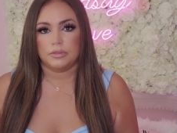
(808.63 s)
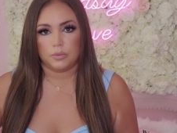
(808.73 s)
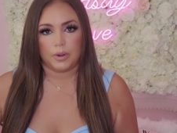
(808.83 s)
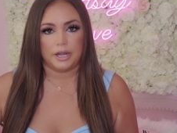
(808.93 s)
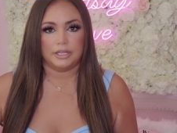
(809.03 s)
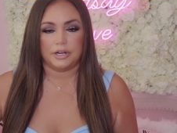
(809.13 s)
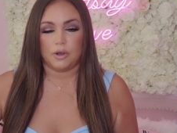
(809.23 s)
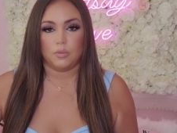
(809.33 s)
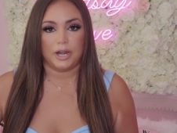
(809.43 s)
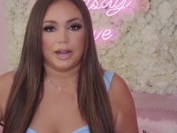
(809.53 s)
where, you
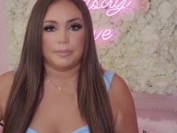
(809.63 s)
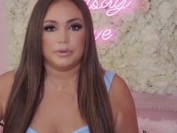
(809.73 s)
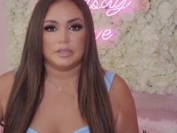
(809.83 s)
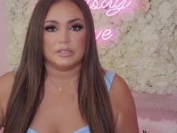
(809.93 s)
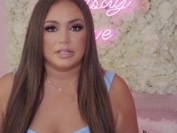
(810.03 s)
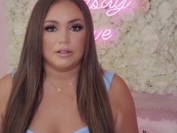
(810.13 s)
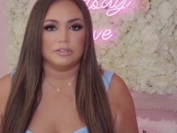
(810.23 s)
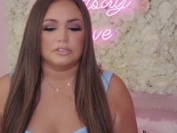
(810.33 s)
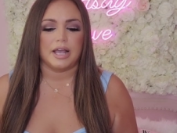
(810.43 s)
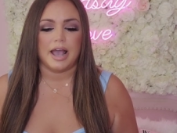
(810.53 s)
know, where I put the
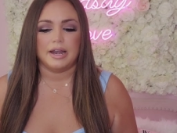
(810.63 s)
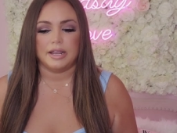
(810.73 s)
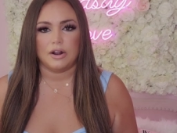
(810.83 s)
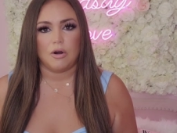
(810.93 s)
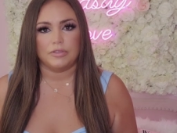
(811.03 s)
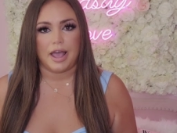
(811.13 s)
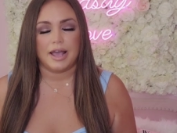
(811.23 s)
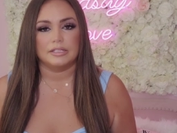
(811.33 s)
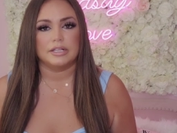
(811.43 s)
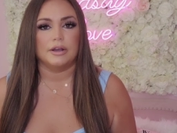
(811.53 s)
sellers at and all
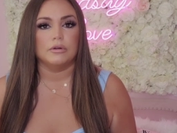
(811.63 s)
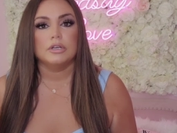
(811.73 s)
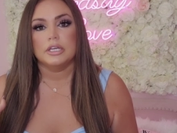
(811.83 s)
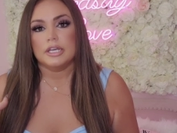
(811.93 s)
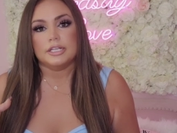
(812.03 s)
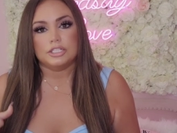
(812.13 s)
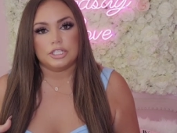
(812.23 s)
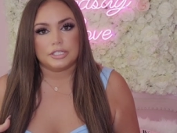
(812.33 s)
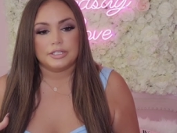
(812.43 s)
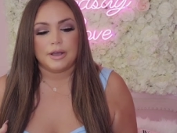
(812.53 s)
that. So
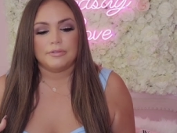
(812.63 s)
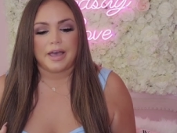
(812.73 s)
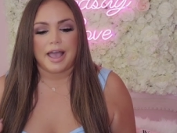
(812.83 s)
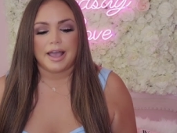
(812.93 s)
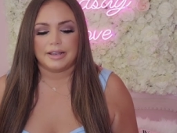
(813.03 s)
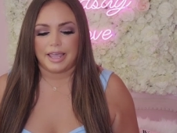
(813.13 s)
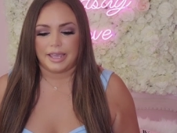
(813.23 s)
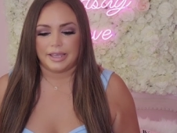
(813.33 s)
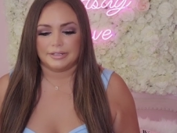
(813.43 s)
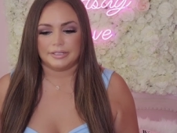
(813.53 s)
just know that.
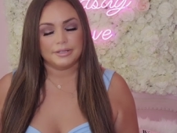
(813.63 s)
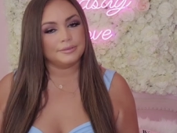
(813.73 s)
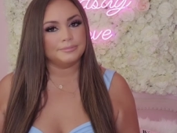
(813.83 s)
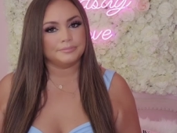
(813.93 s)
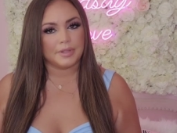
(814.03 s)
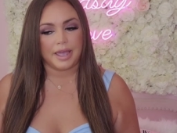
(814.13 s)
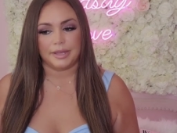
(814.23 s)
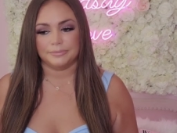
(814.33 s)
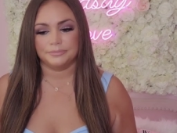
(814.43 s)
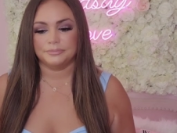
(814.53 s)
And
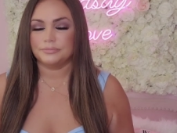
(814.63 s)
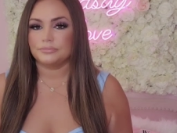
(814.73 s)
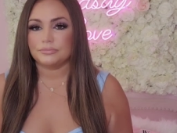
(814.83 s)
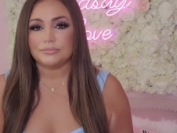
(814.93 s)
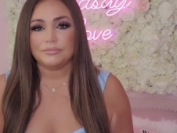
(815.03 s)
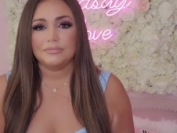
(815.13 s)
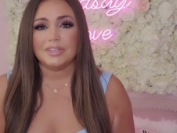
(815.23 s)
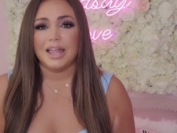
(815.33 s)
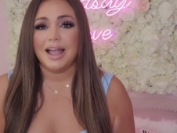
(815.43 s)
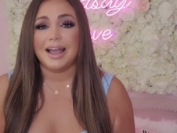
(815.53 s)
hey,
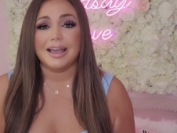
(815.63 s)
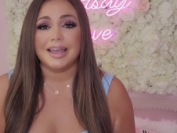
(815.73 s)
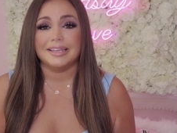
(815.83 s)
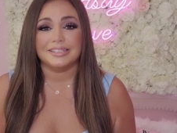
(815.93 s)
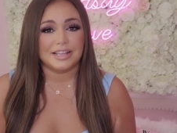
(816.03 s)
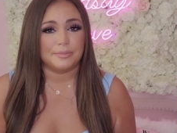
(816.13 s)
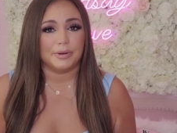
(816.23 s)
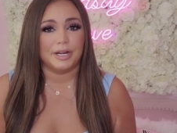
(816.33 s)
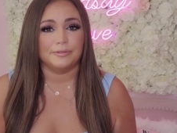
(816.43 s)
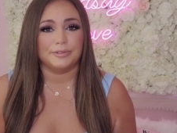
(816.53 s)
I said a
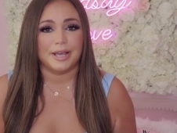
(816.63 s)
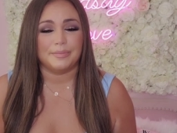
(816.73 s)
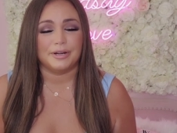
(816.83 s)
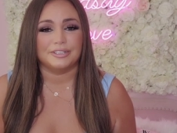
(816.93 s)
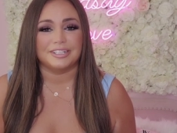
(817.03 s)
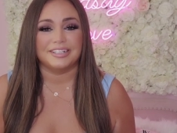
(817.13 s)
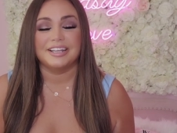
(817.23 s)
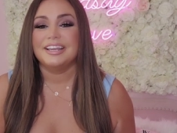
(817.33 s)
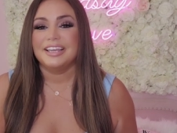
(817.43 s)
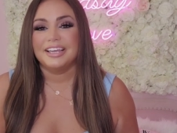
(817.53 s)
prayer for that person.